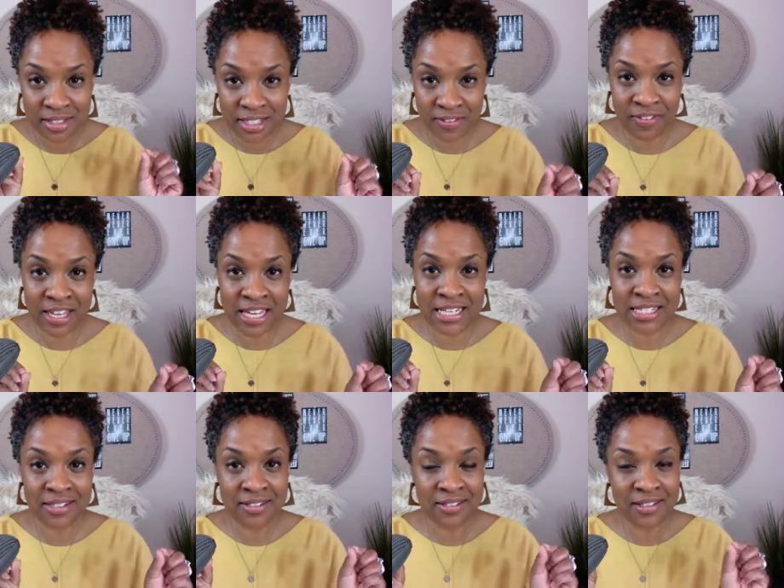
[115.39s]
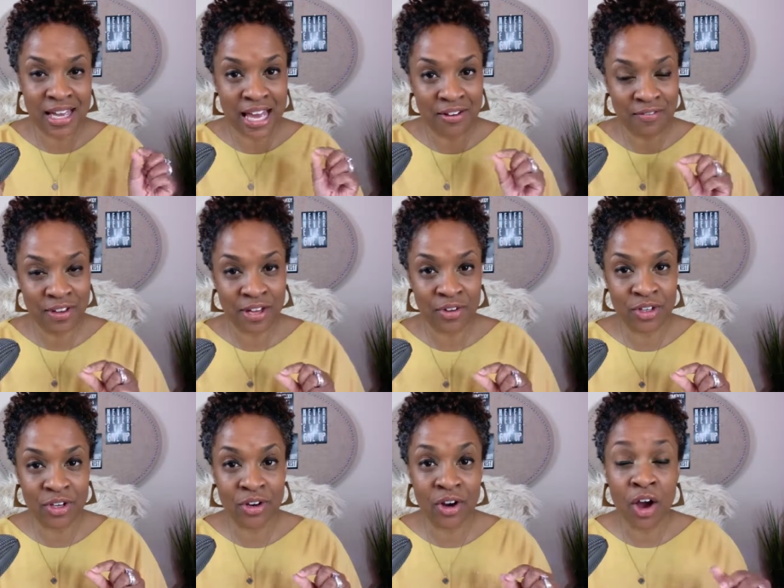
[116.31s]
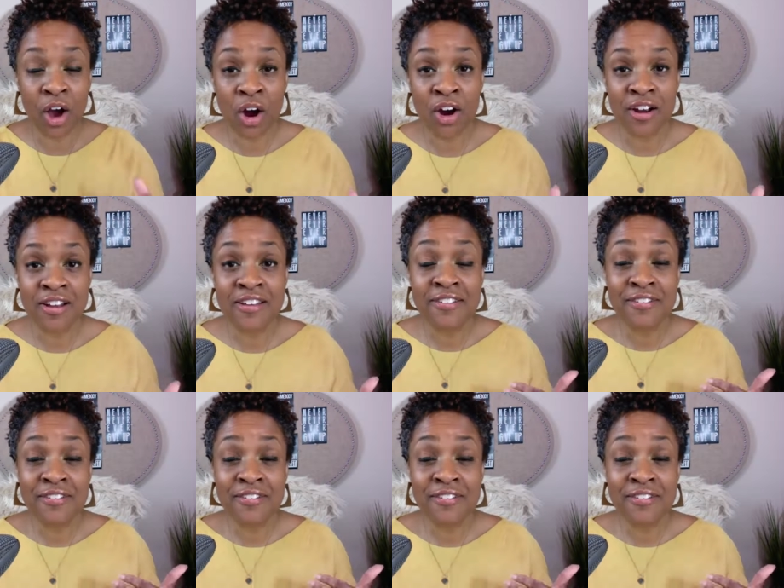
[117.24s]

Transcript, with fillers: defeat and failure are